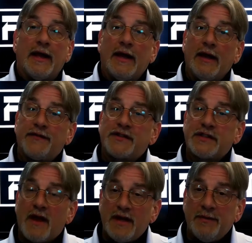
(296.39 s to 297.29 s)
If
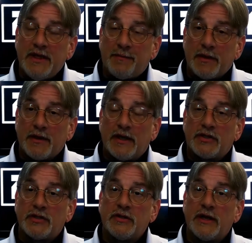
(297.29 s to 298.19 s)
slide
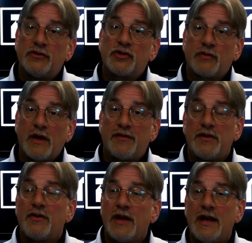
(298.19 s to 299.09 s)
manipulation and strength
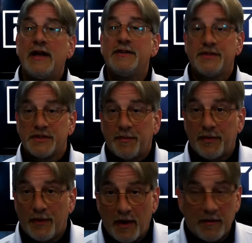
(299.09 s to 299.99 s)
in your hands is a
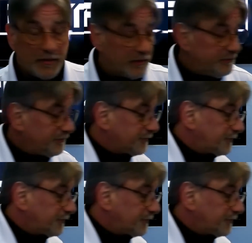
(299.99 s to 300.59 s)
problem,